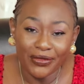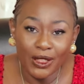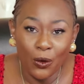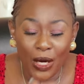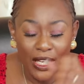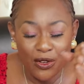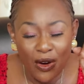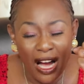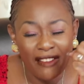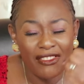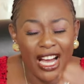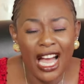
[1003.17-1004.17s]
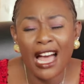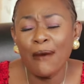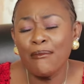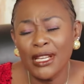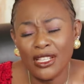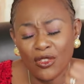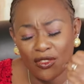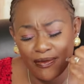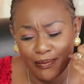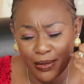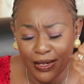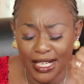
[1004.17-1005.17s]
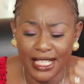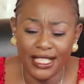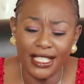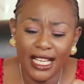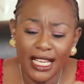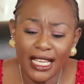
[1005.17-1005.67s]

When you have a habit of praise,